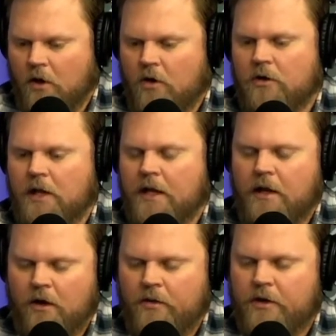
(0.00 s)
all li-
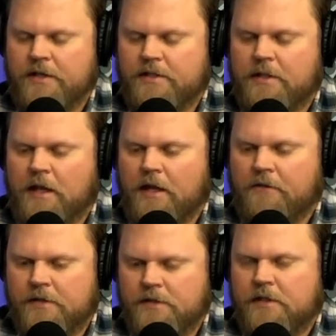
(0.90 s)
all there is to life
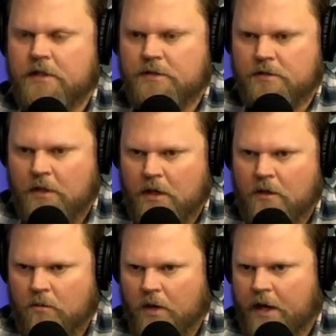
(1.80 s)
is this
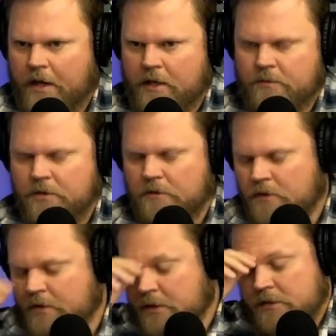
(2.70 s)
what i can observe
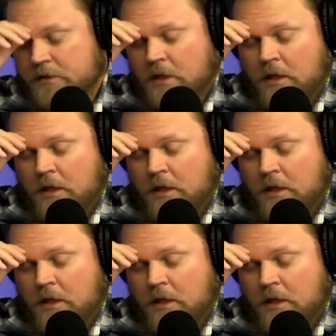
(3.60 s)
on this